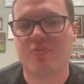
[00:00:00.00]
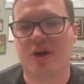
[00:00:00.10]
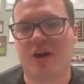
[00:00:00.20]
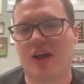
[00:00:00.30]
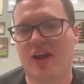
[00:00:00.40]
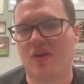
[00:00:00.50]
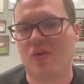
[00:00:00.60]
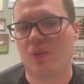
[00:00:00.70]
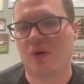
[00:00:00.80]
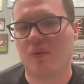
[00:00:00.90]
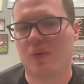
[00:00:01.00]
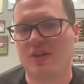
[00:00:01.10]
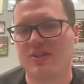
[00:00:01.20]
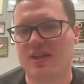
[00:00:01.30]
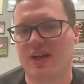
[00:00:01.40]
But what
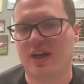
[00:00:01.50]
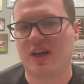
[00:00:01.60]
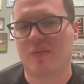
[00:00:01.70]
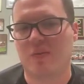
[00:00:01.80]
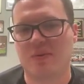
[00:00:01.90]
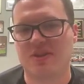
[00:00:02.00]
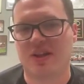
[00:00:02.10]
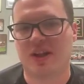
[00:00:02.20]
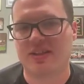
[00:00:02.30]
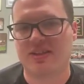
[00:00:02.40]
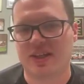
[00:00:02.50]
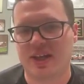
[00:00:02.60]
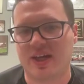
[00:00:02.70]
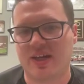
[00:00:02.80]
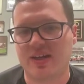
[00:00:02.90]
was uh, what was it like to
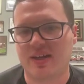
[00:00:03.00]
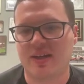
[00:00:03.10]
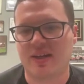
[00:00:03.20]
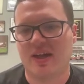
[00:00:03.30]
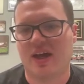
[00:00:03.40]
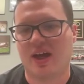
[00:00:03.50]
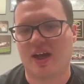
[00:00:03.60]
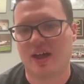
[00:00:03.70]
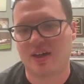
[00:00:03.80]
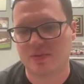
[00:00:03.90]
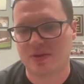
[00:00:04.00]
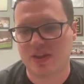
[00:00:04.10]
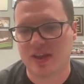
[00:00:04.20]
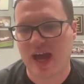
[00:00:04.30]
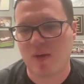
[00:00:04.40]
get uh,
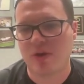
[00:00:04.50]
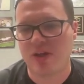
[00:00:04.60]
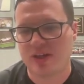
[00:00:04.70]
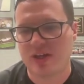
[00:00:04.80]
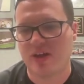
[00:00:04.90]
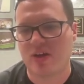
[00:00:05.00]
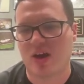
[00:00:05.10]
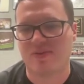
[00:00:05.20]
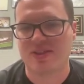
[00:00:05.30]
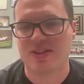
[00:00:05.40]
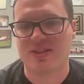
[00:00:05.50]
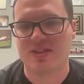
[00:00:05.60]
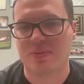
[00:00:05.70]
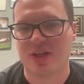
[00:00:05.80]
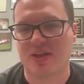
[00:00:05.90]
that win to kick off the
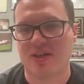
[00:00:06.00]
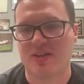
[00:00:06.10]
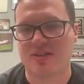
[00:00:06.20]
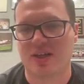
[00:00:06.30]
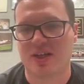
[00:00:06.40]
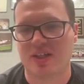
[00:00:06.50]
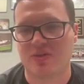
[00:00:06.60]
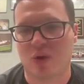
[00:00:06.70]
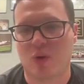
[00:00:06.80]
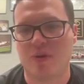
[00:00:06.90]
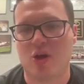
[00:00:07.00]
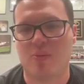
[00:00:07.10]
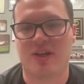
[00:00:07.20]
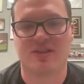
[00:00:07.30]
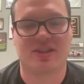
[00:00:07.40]
season because against Romeo
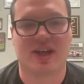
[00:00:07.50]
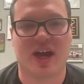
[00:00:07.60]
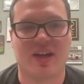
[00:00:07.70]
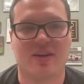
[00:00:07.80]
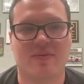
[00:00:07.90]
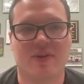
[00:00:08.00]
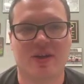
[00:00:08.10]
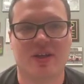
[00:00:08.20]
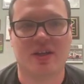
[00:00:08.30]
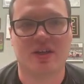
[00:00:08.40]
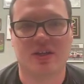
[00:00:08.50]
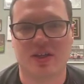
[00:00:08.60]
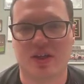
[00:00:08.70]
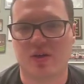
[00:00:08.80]
because it kind of you